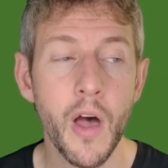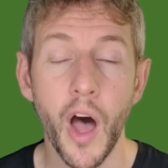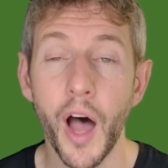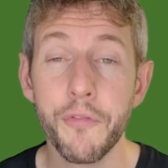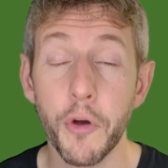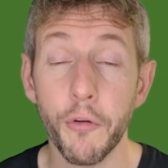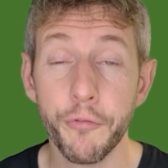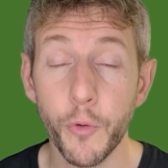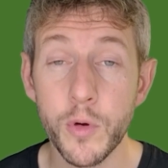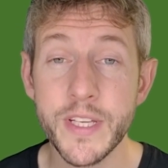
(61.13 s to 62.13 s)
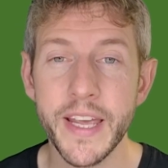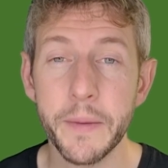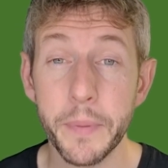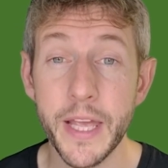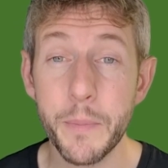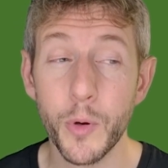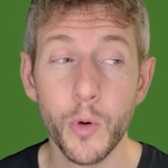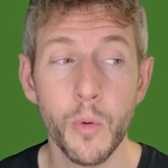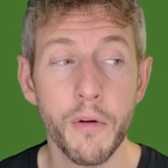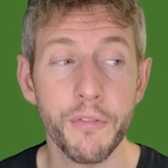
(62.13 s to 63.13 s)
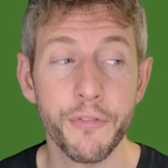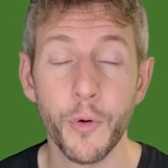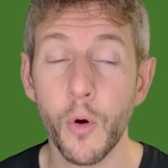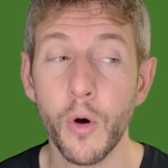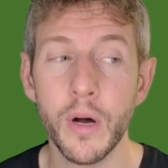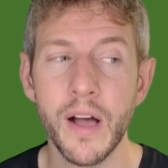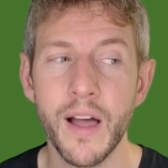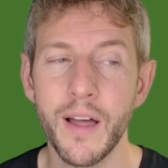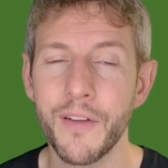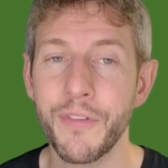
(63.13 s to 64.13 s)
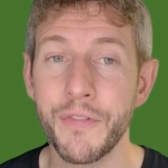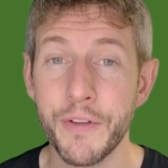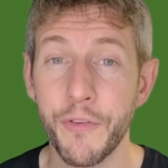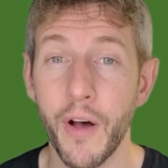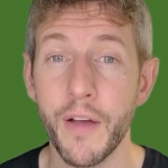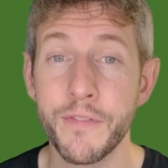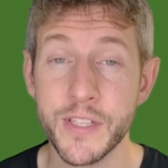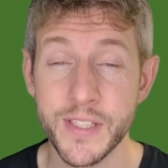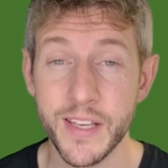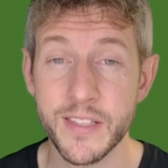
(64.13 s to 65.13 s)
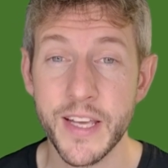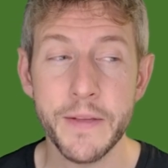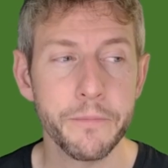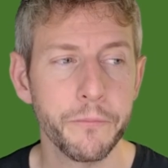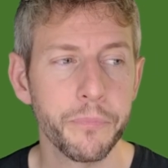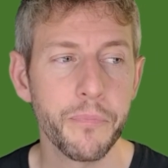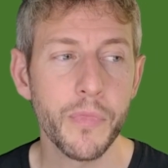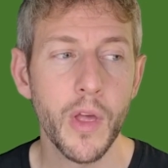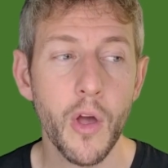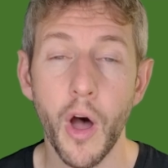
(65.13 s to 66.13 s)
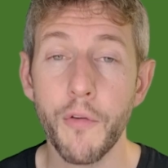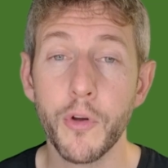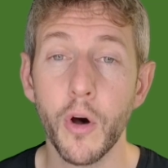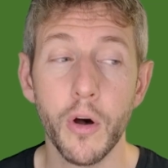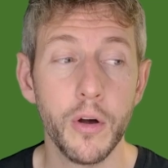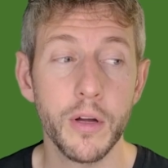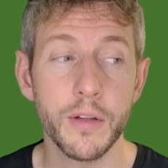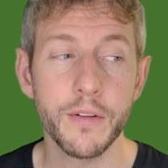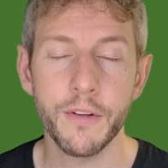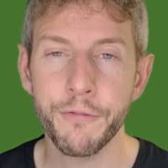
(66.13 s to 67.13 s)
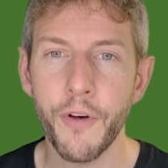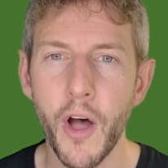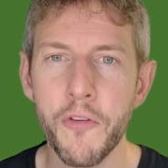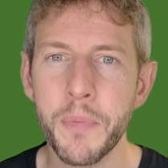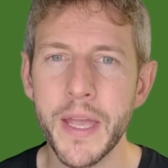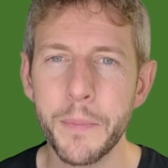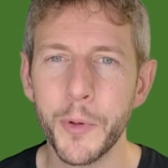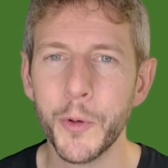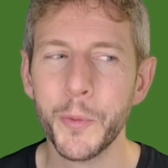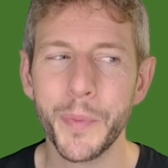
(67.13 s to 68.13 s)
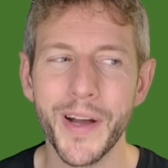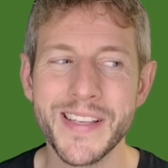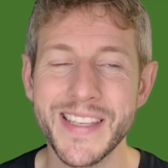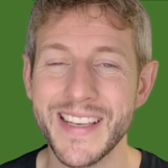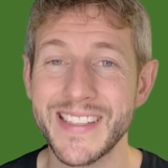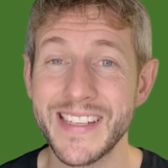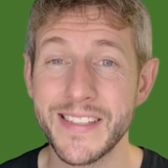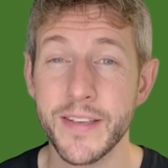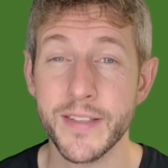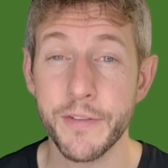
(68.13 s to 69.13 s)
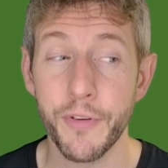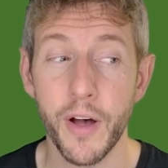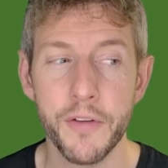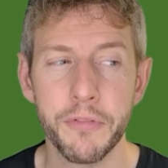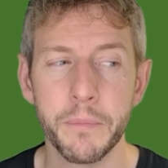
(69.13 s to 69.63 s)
I've got 14 people for 55 to 60. I've got 5 people by 60 to 65.